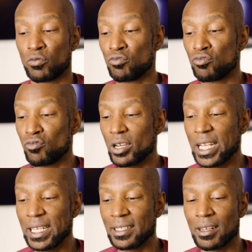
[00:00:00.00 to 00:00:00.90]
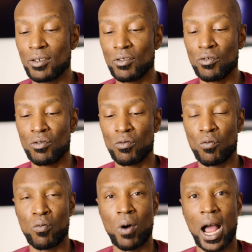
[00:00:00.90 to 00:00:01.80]
the reason
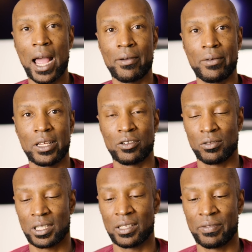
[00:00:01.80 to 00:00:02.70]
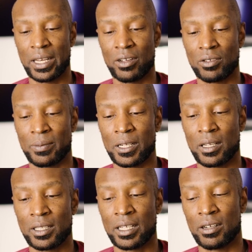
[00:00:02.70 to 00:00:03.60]
why we chose this video is
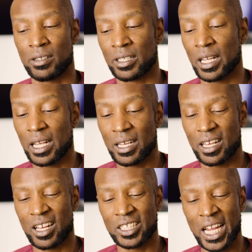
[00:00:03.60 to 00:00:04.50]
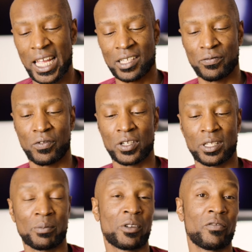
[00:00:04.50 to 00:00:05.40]
because there's a chance for
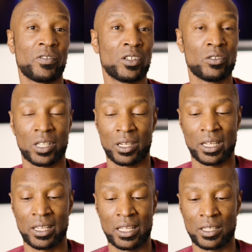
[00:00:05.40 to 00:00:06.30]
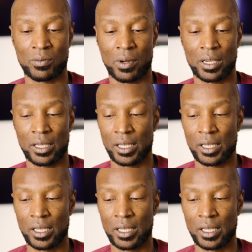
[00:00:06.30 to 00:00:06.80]
some confusion in this one.